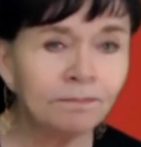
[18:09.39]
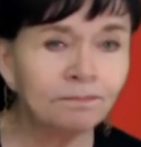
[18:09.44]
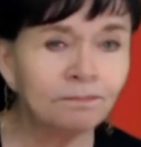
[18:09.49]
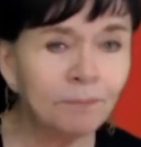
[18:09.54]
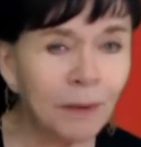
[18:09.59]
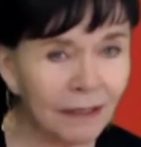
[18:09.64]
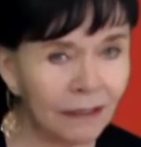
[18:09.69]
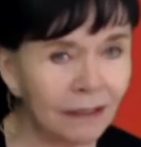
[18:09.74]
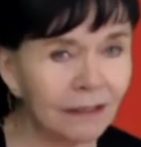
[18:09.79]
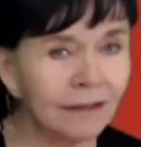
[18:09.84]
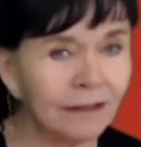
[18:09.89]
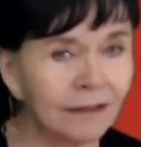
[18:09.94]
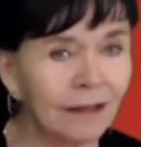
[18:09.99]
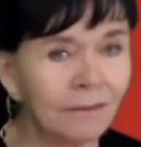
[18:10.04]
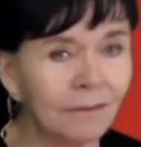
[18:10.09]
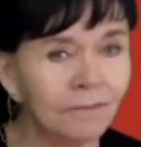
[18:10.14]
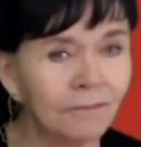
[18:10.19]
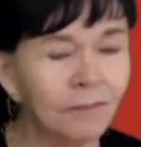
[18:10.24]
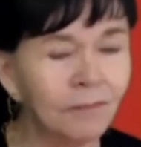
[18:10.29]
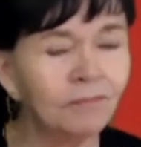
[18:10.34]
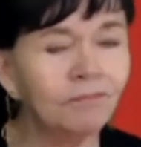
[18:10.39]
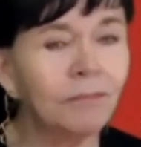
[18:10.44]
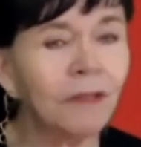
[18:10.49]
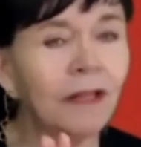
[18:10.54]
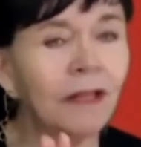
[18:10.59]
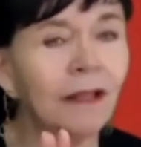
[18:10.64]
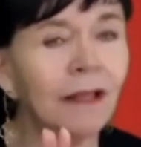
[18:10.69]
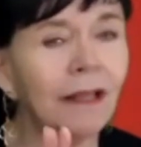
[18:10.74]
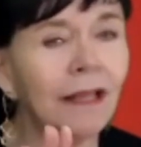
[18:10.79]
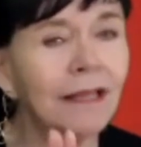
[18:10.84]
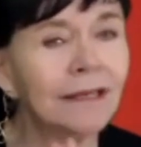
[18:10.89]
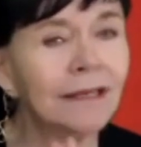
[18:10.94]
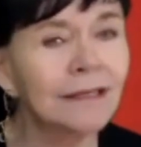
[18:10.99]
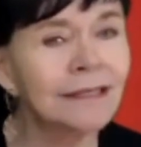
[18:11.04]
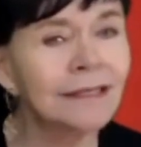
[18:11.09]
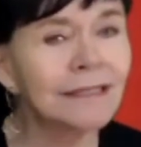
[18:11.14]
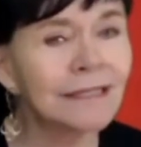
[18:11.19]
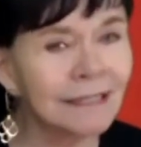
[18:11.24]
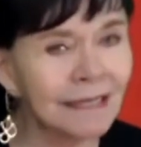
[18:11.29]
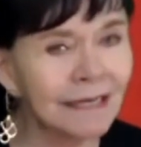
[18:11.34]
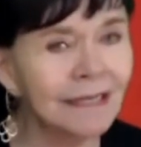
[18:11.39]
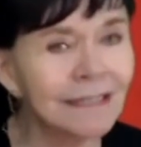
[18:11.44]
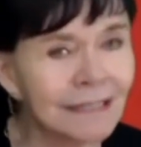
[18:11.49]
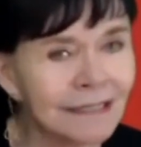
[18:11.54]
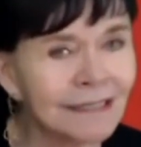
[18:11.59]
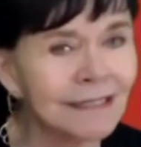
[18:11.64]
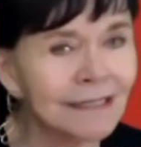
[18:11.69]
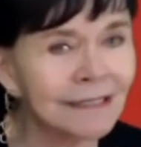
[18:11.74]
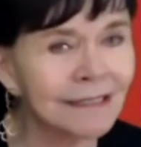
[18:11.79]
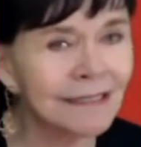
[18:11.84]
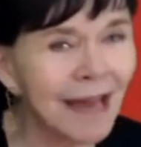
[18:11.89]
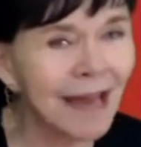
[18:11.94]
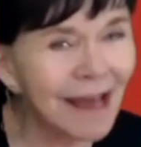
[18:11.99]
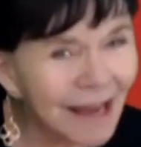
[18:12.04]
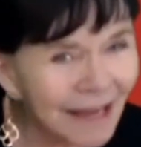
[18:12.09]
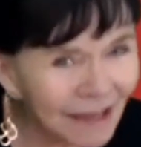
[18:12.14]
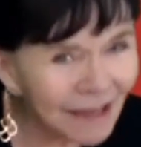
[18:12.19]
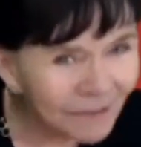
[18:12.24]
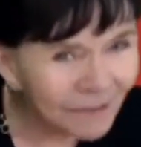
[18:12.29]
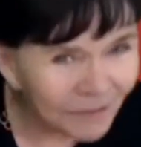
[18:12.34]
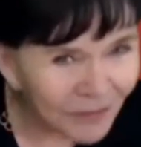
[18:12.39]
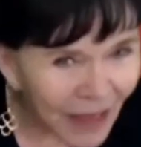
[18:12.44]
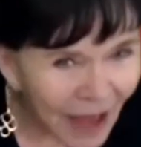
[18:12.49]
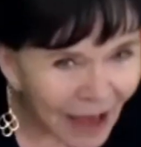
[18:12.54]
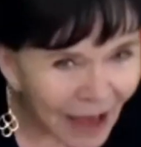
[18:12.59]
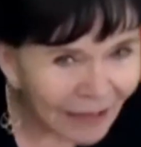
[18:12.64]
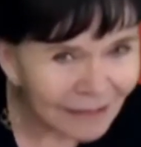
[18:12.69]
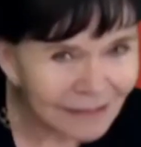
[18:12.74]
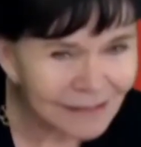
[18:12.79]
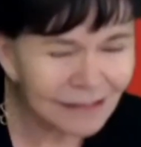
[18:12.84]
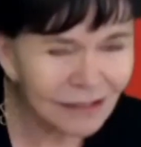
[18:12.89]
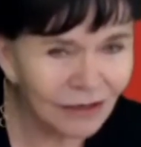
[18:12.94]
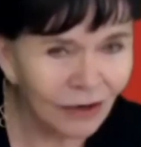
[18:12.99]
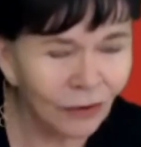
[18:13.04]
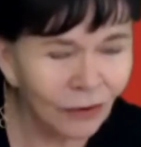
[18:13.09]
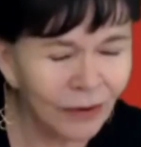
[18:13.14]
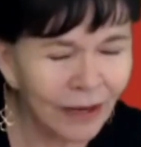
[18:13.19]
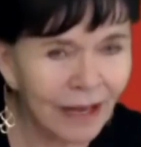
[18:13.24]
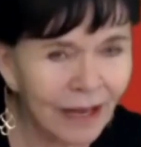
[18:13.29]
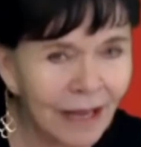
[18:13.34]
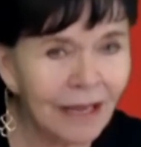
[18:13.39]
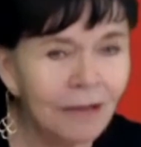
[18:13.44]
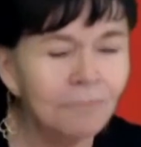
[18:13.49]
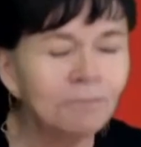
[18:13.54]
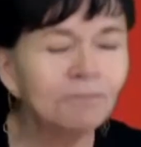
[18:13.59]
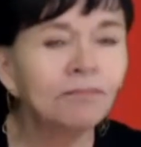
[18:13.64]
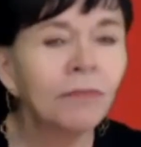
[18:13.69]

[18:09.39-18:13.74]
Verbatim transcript: But in, inside of that, okay,